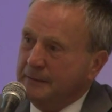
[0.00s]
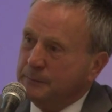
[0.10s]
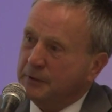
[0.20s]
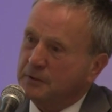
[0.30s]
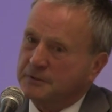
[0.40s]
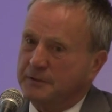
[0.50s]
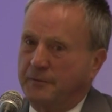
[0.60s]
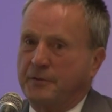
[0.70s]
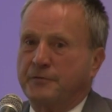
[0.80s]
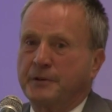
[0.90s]
because
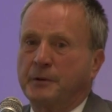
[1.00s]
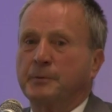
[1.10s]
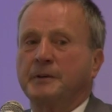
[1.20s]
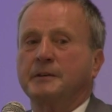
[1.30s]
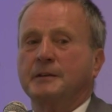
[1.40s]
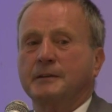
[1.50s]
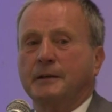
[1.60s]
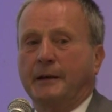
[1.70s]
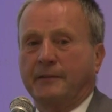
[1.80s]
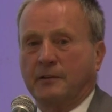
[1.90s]
of the frequent
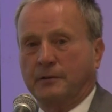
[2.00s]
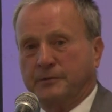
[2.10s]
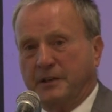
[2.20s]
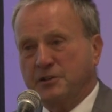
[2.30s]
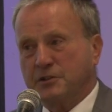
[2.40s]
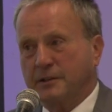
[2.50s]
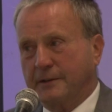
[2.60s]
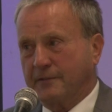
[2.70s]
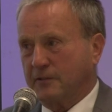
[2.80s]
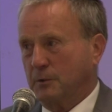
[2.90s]
acceleration
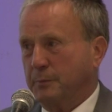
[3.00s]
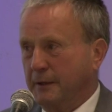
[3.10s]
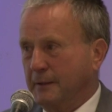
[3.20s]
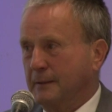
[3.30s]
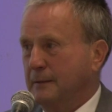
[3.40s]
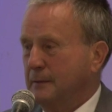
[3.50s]
and stopping,